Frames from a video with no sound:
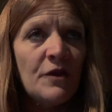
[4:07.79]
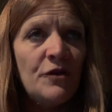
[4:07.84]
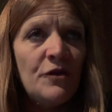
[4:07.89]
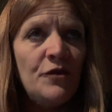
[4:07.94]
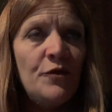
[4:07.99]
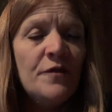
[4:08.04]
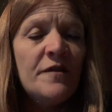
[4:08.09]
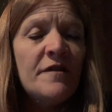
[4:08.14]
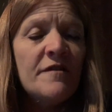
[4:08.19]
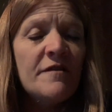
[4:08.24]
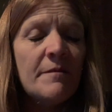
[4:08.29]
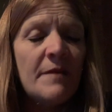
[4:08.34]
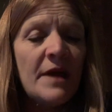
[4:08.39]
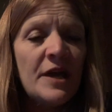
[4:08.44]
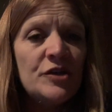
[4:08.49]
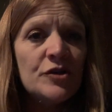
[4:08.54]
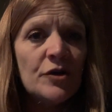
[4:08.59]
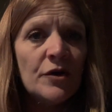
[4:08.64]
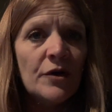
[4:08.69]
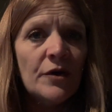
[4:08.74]
uses a
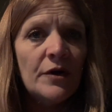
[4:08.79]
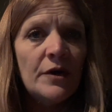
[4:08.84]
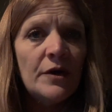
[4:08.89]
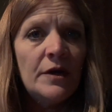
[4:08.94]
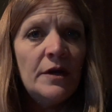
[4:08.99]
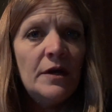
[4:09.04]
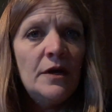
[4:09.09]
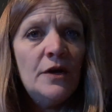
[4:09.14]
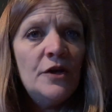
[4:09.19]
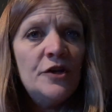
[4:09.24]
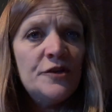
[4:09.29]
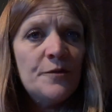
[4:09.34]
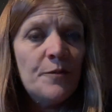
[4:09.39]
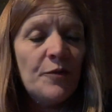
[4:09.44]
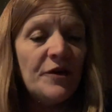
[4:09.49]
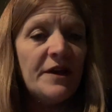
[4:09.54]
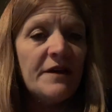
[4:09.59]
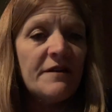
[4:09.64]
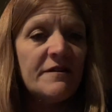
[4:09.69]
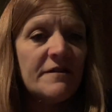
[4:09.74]
measure to
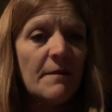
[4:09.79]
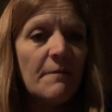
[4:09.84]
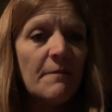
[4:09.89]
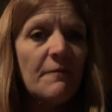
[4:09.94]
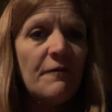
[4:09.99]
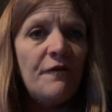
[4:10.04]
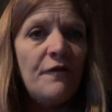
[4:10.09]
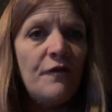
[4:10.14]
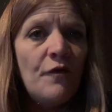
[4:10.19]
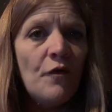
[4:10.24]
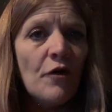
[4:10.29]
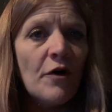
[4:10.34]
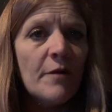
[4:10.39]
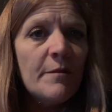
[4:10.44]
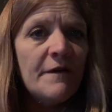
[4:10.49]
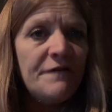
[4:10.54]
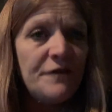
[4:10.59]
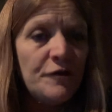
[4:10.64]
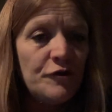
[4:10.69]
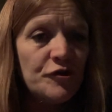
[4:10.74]
predict some
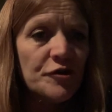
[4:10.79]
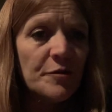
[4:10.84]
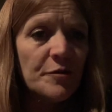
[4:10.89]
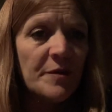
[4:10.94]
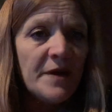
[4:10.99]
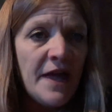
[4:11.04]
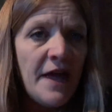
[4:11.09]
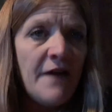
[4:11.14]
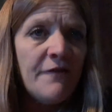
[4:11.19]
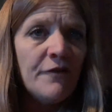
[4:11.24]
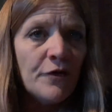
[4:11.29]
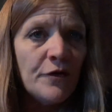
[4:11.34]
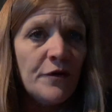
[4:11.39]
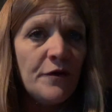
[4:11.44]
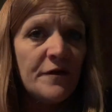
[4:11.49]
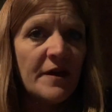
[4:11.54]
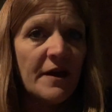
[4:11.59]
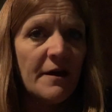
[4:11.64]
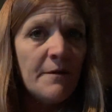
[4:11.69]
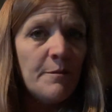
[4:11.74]
form of future behavior
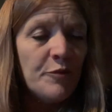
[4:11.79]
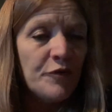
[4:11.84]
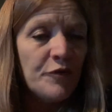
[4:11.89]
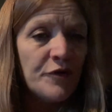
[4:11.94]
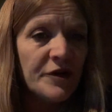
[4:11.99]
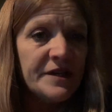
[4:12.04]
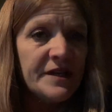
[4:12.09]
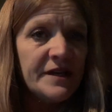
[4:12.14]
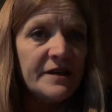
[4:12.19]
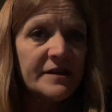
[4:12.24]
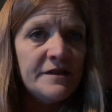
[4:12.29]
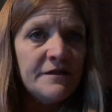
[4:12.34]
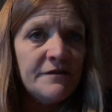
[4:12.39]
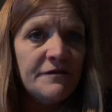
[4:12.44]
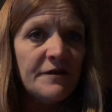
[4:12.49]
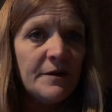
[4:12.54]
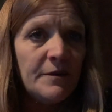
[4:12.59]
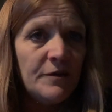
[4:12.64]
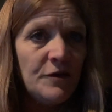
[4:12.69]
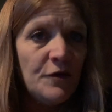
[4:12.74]
using predictive
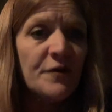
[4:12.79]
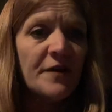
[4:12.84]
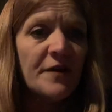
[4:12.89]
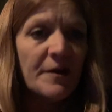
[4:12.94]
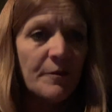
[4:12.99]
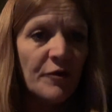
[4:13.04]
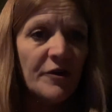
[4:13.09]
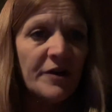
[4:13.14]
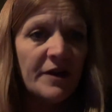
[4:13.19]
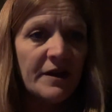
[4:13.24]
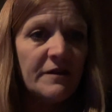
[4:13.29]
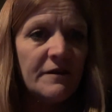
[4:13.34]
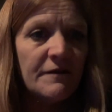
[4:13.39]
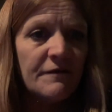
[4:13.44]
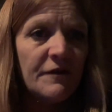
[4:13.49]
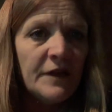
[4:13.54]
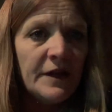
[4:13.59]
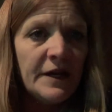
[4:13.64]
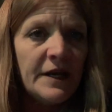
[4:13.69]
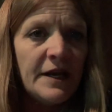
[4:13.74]

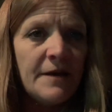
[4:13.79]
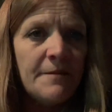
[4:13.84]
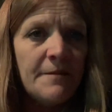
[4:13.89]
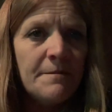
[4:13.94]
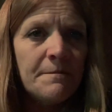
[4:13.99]
validity.